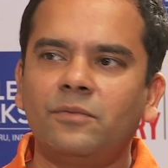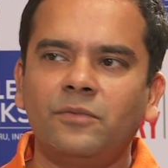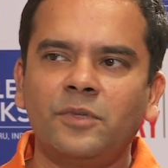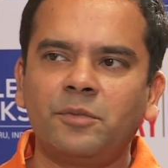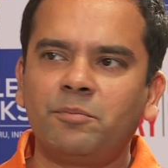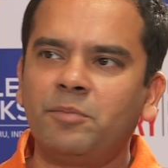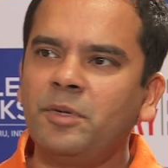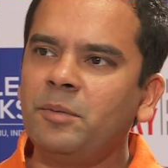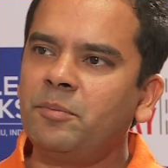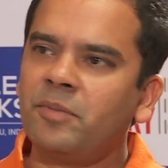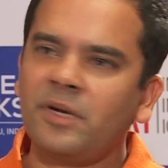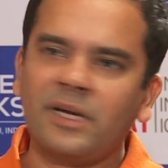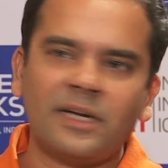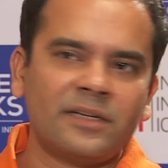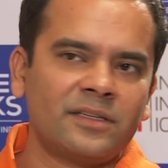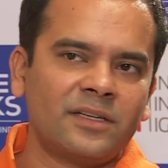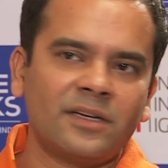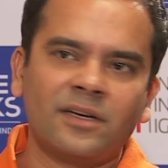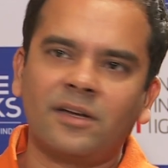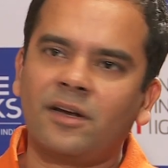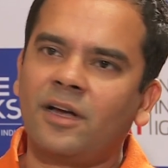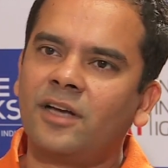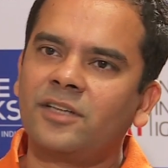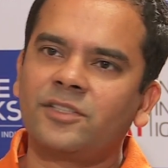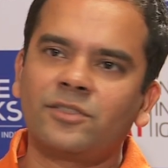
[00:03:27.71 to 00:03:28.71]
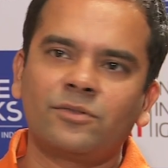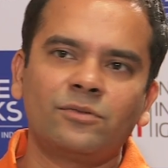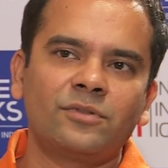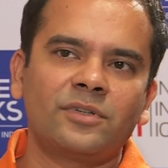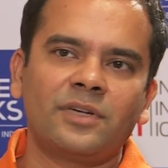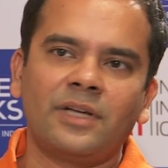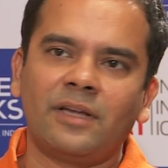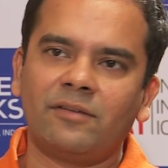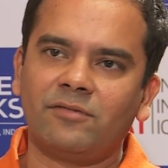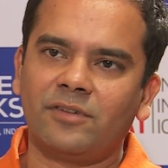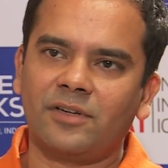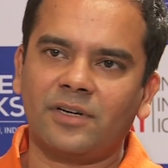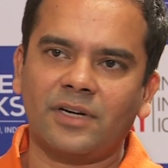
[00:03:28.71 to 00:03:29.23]
with people at the grassroots
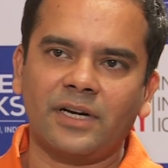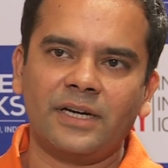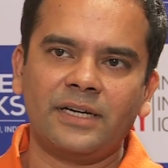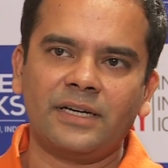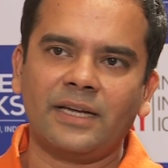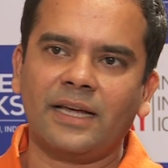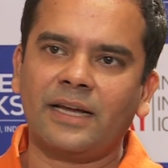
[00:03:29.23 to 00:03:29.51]
level, right?